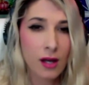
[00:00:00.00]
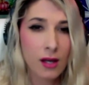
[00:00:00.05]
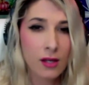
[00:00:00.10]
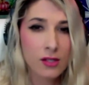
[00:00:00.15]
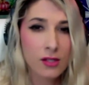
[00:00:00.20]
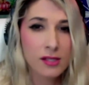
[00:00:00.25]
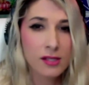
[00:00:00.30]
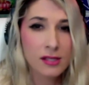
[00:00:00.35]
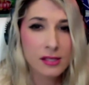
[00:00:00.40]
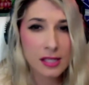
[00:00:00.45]

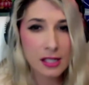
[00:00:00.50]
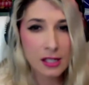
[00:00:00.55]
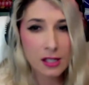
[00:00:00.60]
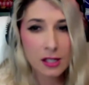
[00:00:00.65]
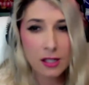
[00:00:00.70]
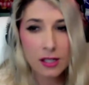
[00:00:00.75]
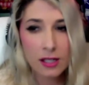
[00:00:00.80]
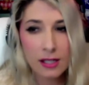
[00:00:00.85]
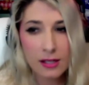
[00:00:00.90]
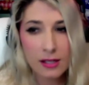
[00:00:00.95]
steer
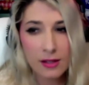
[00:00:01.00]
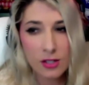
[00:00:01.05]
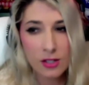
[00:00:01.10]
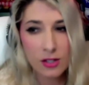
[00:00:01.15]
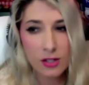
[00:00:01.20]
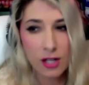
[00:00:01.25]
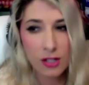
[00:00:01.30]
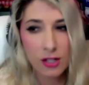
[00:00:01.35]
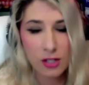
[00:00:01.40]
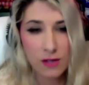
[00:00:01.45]
it in the
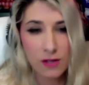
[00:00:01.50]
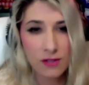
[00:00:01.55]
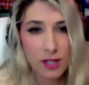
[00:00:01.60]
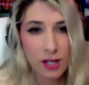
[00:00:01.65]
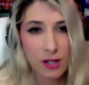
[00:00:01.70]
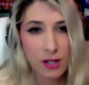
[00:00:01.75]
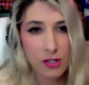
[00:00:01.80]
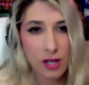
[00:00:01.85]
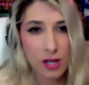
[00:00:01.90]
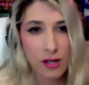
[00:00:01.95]
direction of their
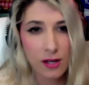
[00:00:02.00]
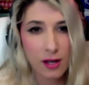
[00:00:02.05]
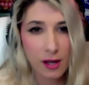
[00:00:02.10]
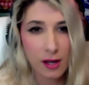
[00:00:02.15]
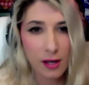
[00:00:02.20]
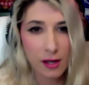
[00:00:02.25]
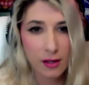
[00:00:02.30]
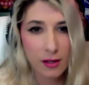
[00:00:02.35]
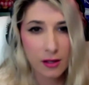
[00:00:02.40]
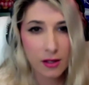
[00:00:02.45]

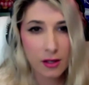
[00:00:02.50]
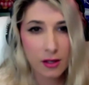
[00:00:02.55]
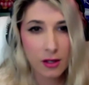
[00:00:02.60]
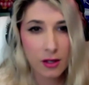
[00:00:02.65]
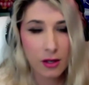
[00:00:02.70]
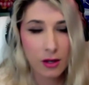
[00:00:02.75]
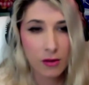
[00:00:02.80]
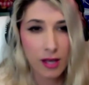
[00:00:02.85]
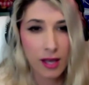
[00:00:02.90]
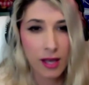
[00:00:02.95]
agenda.
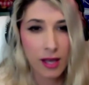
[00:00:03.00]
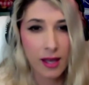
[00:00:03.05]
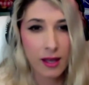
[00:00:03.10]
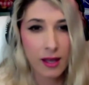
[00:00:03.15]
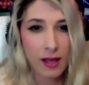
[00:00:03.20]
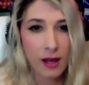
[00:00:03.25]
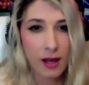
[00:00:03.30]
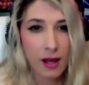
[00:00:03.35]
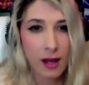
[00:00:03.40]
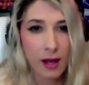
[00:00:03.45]

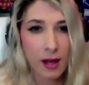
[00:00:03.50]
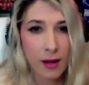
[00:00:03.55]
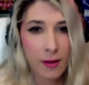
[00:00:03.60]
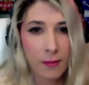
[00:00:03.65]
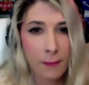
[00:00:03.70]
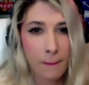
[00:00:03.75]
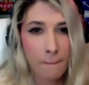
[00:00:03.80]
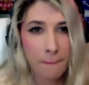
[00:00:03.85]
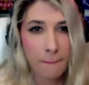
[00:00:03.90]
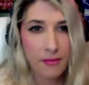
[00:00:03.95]
Okay,
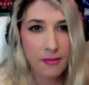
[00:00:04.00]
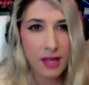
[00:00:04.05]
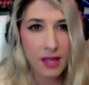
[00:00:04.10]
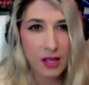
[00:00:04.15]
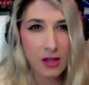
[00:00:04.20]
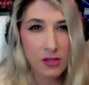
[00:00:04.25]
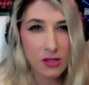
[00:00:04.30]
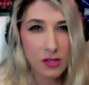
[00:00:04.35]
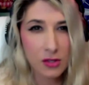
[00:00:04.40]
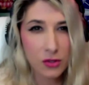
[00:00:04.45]
they
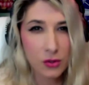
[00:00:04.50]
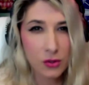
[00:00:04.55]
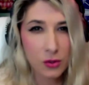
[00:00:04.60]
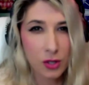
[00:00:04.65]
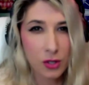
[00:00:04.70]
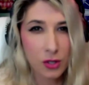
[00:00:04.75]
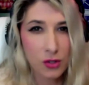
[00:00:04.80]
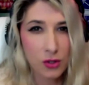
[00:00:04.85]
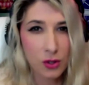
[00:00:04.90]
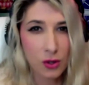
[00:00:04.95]
use it through
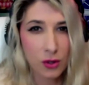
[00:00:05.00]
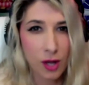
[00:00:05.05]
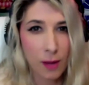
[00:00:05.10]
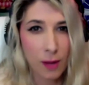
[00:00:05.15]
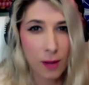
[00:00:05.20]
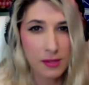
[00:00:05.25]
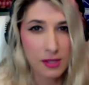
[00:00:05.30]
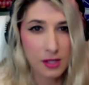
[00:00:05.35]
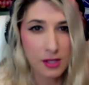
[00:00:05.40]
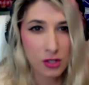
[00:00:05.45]
controlled
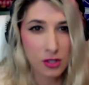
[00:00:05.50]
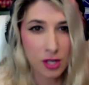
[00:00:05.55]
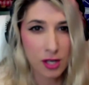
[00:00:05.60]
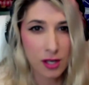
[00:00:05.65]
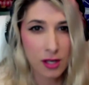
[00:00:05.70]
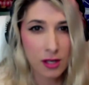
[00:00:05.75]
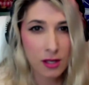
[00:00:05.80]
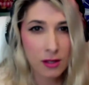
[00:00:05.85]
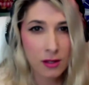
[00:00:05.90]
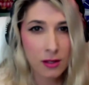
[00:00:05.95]

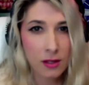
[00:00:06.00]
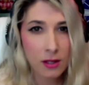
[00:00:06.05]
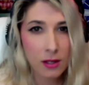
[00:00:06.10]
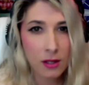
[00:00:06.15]
opposition.